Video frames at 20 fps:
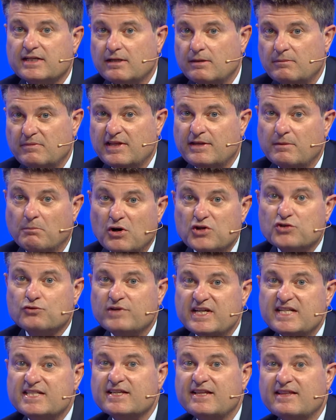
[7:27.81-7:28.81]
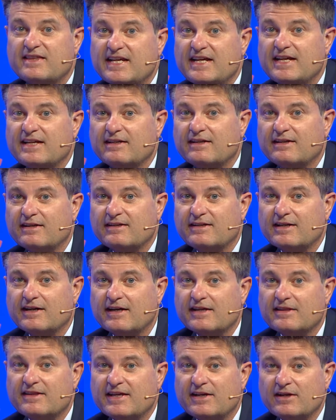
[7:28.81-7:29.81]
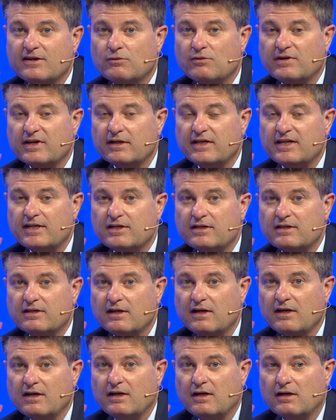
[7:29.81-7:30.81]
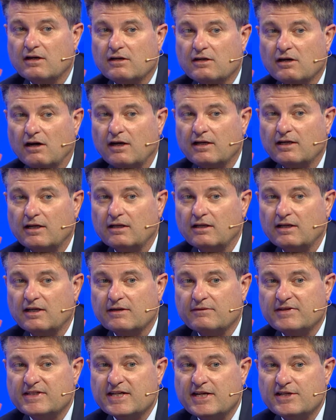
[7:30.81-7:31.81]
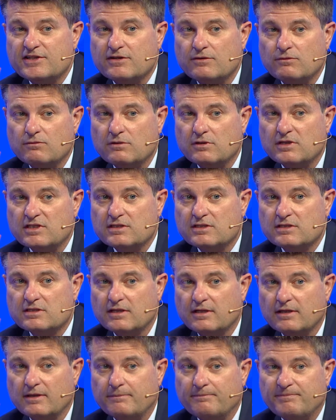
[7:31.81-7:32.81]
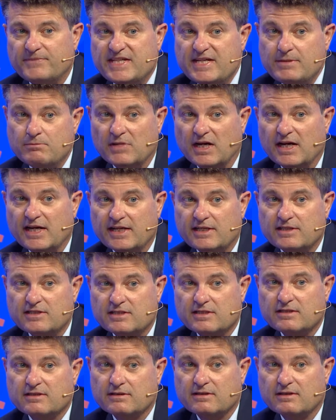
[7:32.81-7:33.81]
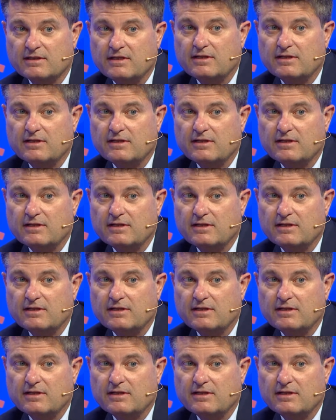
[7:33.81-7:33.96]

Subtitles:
The most recent thing that I think really caught a lot of attention was DeepMind's